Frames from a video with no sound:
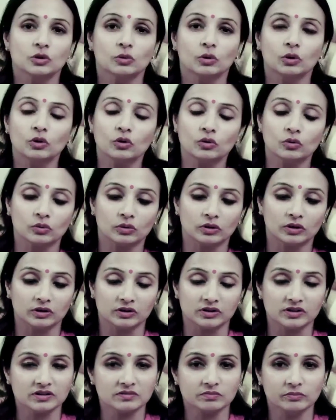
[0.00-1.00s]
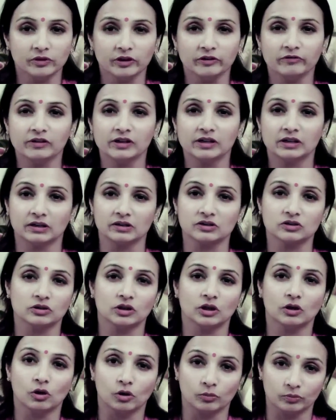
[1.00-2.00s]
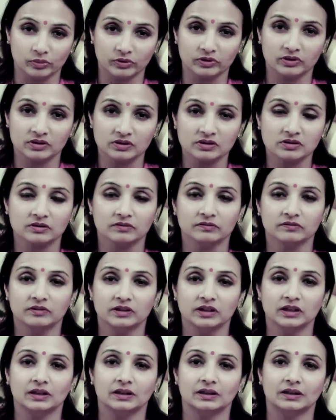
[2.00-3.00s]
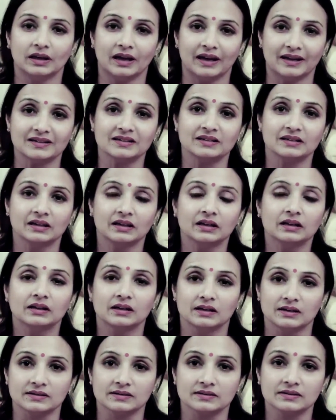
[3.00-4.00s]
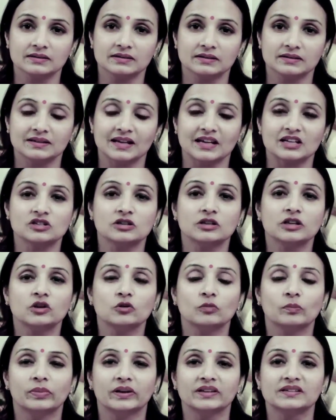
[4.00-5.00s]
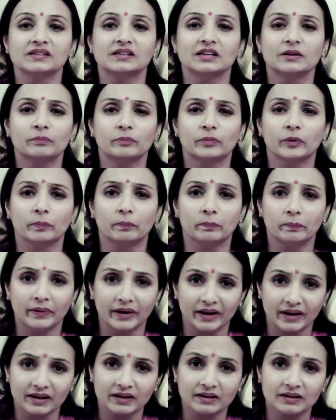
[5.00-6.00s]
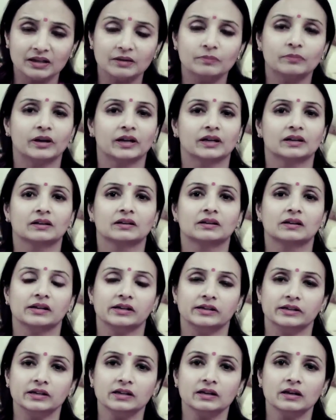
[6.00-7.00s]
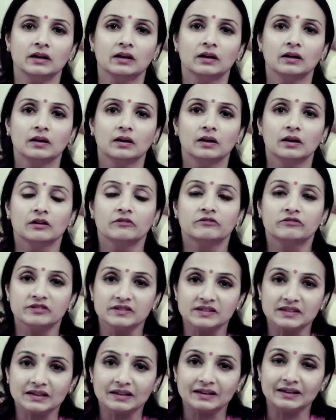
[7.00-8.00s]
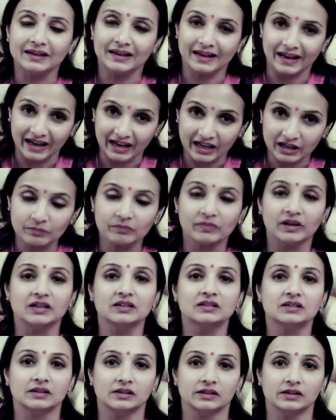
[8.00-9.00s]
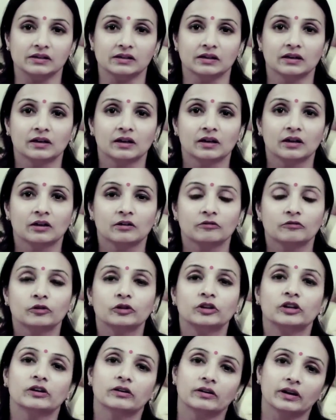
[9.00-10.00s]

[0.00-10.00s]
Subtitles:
So I want to just briefly touch on the components of the antenatal classes. It's actually to basically prepare the pregnant lady physically and mentally for the